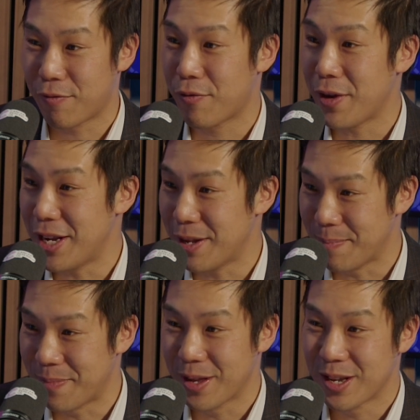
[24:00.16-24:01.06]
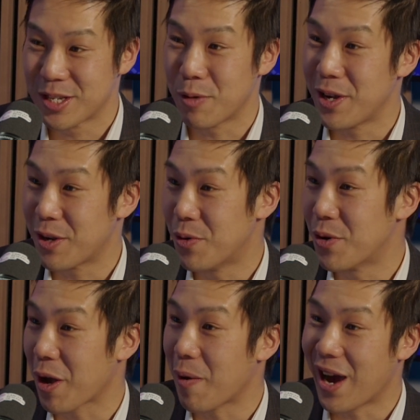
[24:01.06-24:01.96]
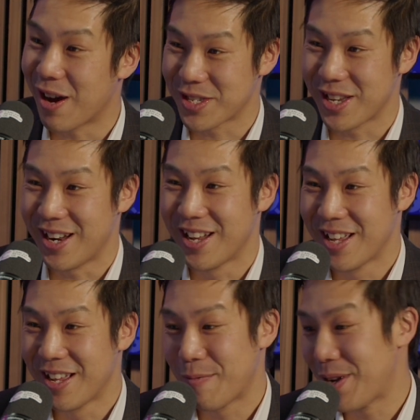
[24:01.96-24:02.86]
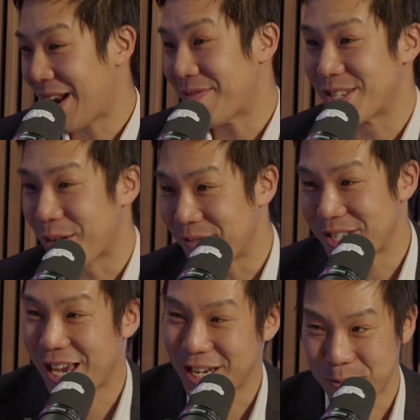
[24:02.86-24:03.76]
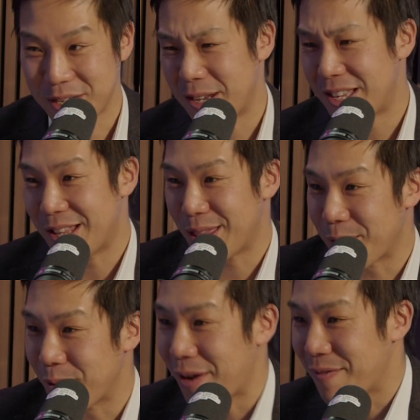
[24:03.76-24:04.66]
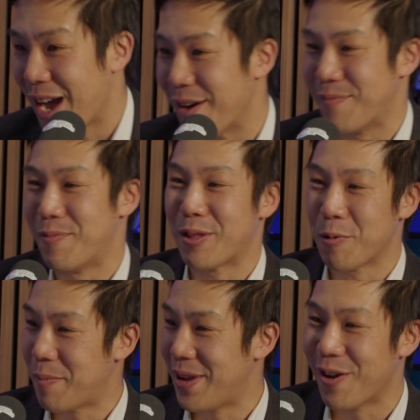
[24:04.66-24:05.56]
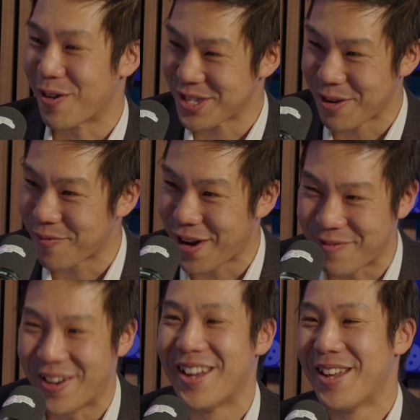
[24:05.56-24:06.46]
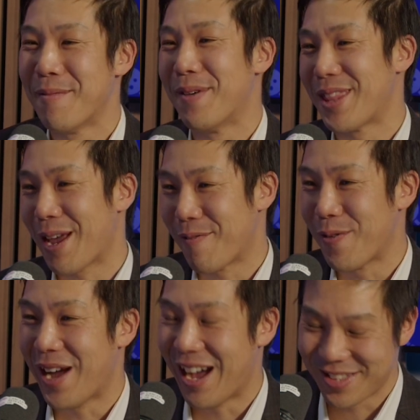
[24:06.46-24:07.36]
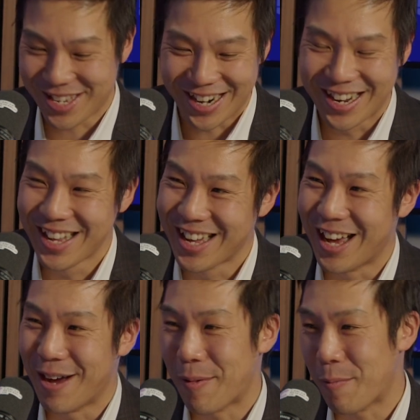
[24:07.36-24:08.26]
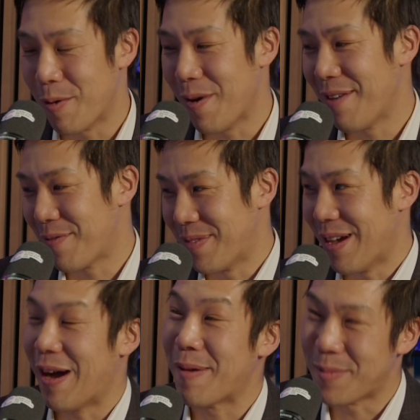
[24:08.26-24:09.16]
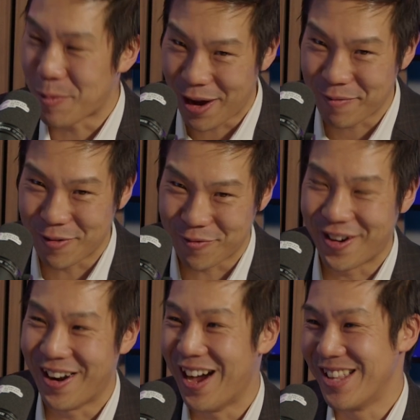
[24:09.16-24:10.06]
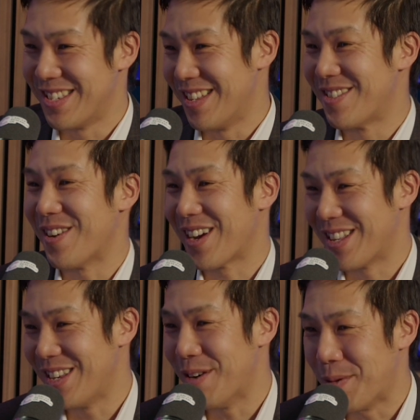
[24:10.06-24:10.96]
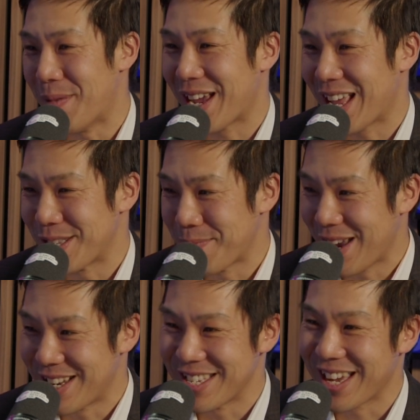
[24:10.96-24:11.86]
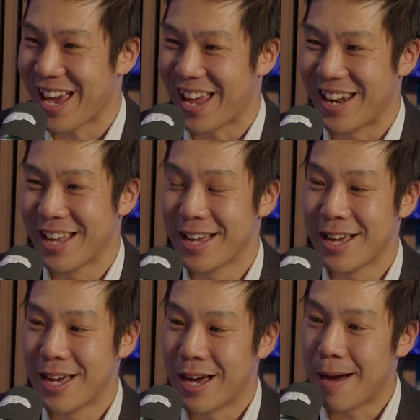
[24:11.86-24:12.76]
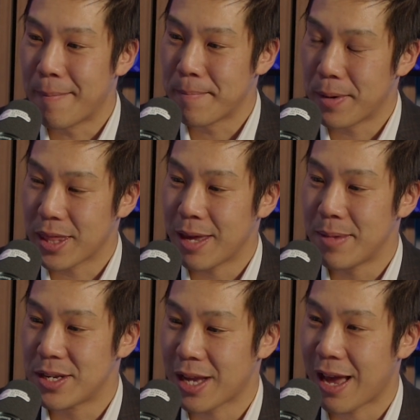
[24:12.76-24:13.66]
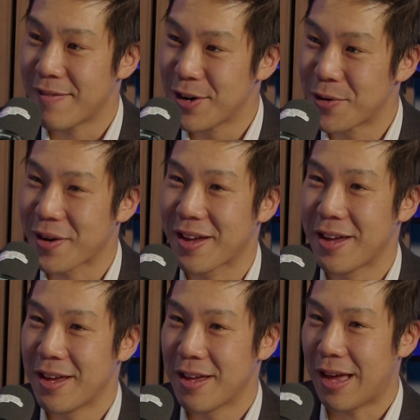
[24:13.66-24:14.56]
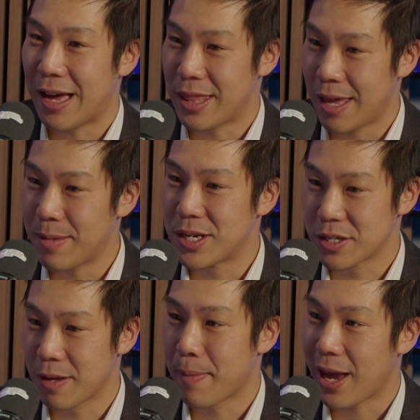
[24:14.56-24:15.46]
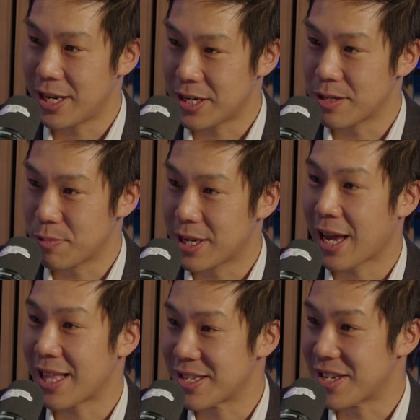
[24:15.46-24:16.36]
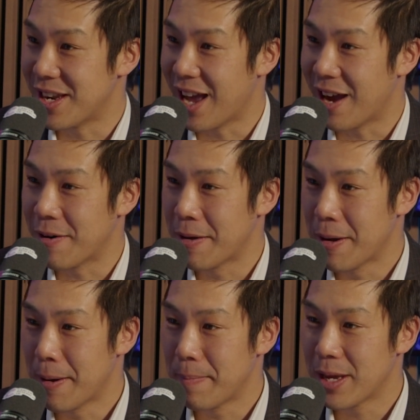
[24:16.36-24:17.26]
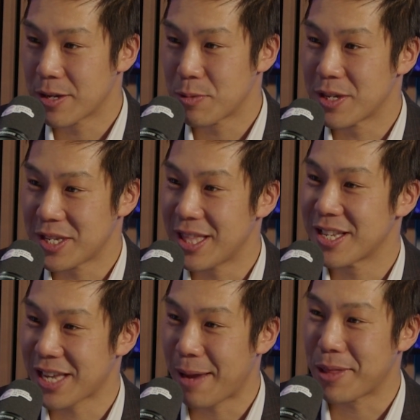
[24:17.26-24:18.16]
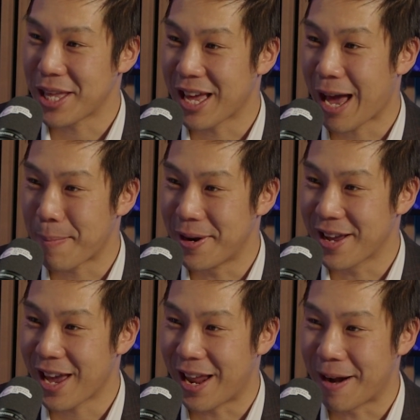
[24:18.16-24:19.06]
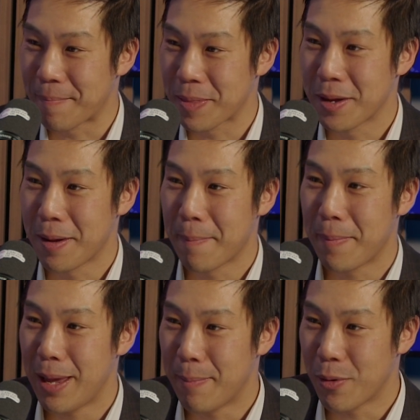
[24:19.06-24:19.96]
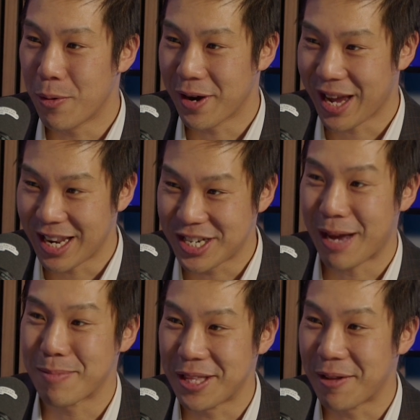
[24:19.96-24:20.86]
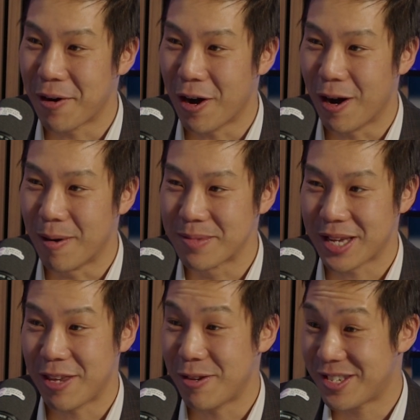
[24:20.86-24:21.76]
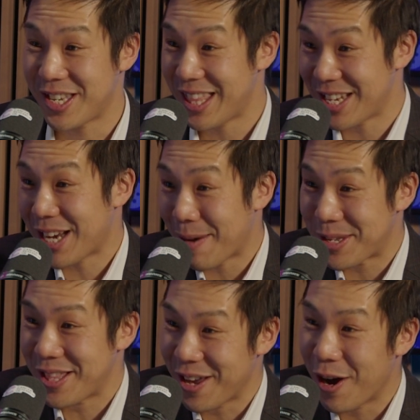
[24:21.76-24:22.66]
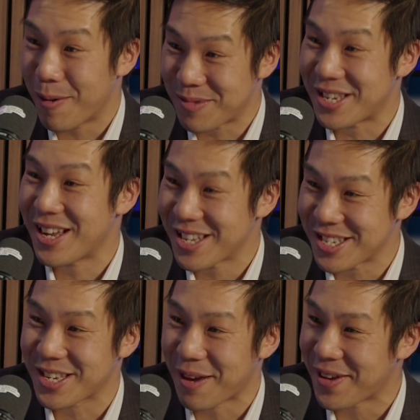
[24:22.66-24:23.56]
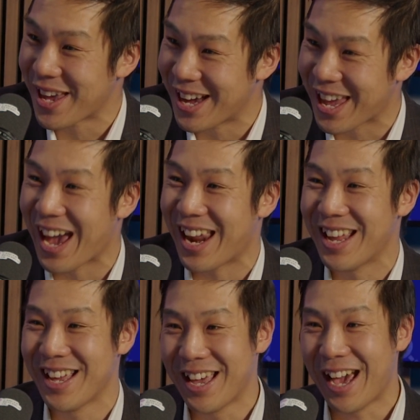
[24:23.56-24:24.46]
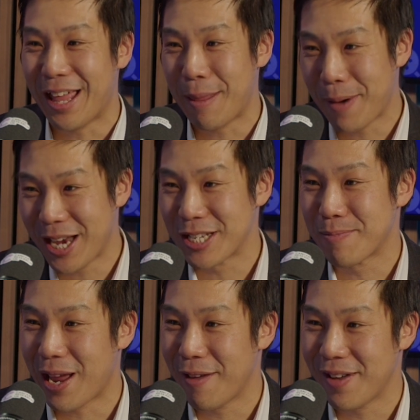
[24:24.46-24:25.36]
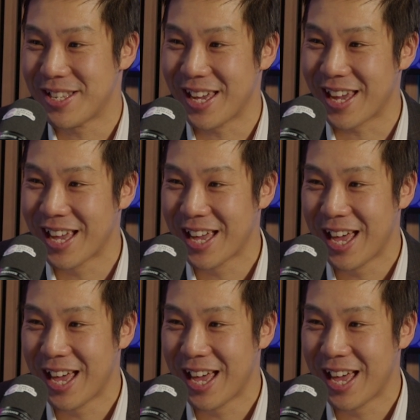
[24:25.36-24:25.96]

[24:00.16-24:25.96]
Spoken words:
freedom, so we can all go out and we can have this conversation, which I didn't think we'll ever have. I thought we'll be locked up forever, but thankfully we're out and I'm away from the front lines, and so I can deal with my cancer patients again. But the image, have a look at the images of patients with cancer now, because we're seeing the same thing happen again. People who are getting jabs in their arms, and you'd see the jabs in the arms and nurses giving it again and the patients benefiting,